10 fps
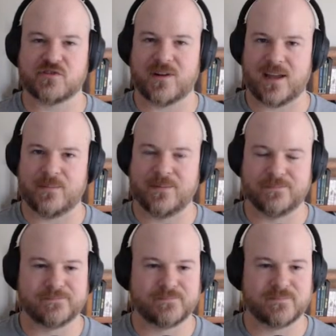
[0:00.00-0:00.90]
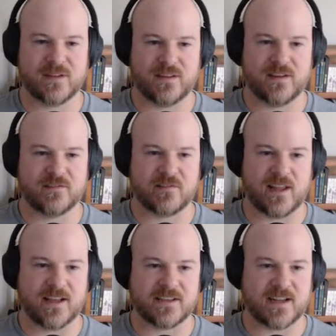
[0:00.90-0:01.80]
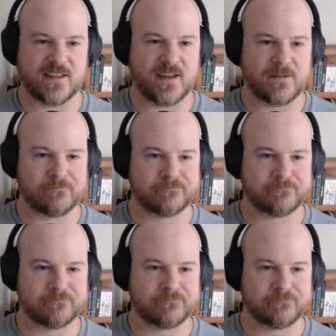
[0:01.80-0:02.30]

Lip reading: tribe, Israelites kind of thing.